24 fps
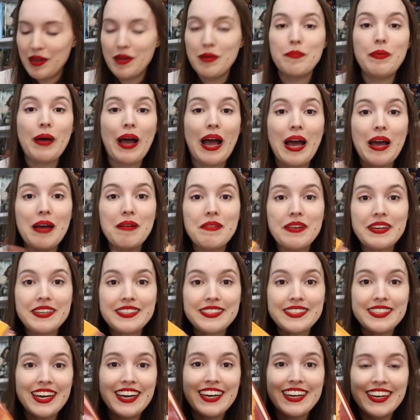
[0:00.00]
But I'm
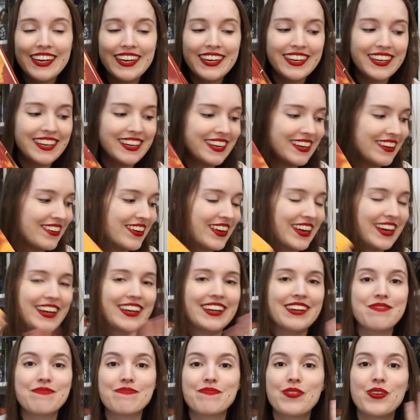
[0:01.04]
excited. Okay,
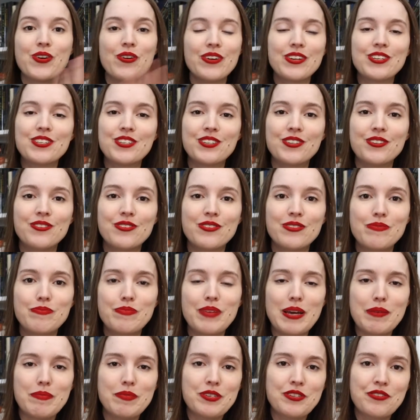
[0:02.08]
I'm going to be
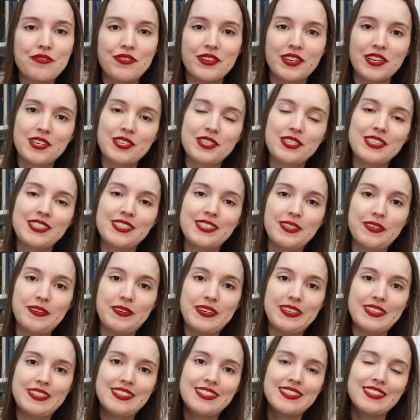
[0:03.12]
able to finish the
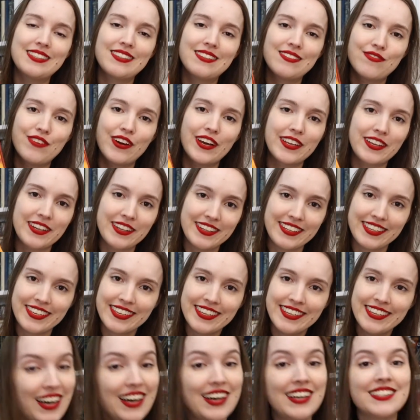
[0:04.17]
series finally.
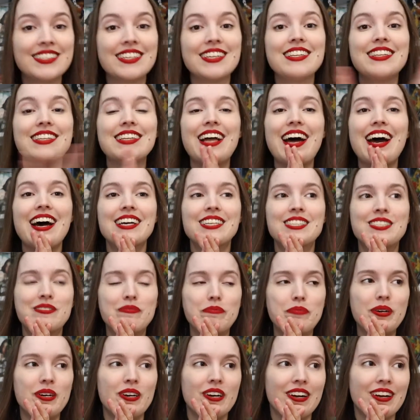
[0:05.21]
And the last
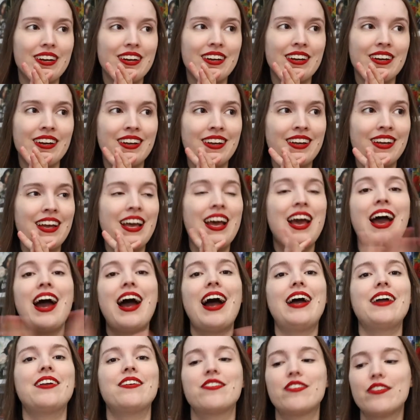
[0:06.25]
book,
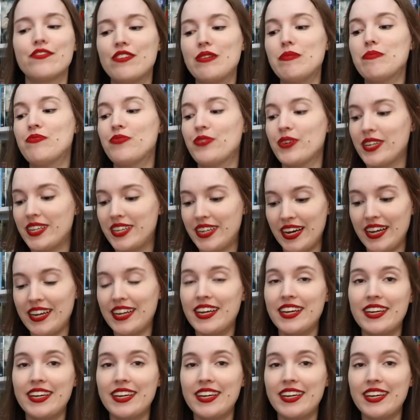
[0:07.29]
I don't know if I'm forgetting